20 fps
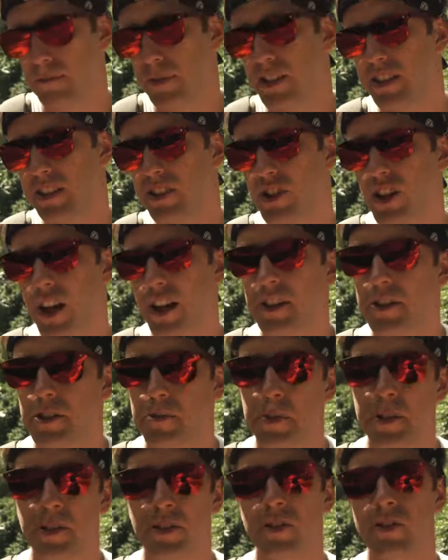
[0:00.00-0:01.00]
is the shutter
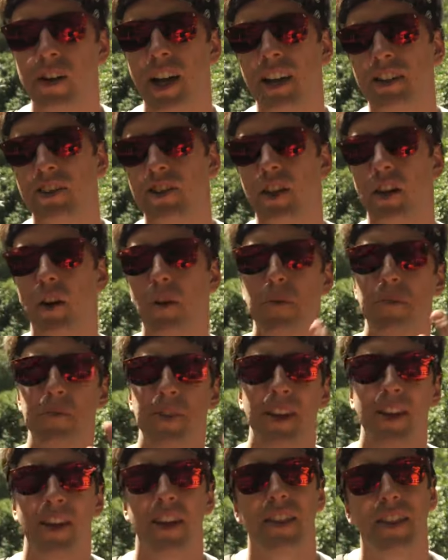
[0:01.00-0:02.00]
speed correct? So
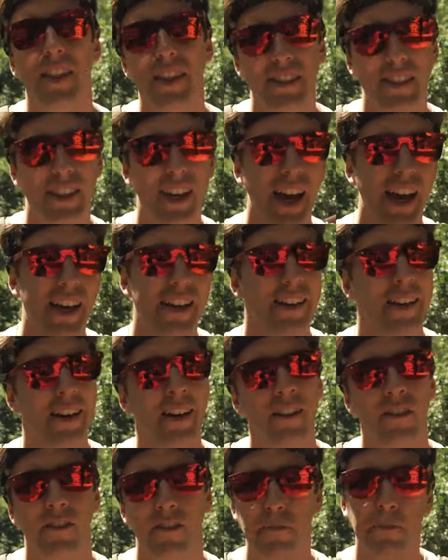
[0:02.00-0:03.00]
this kind
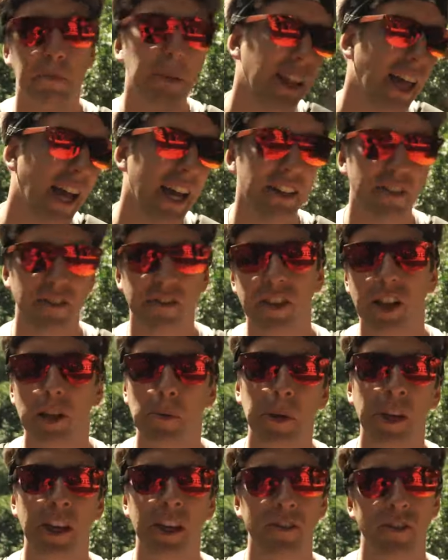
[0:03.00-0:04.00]
of blind
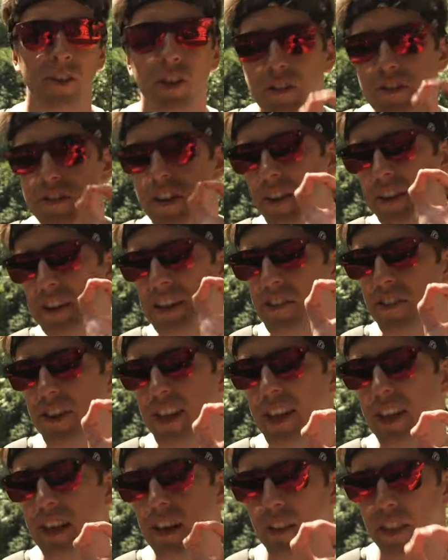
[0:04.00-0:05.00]
filming, if you're very
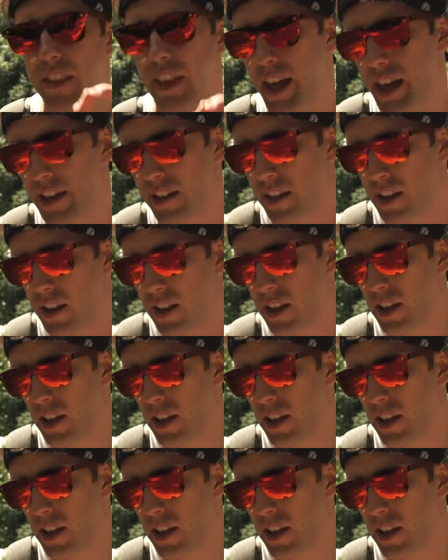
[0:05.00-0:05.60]
tricky on that,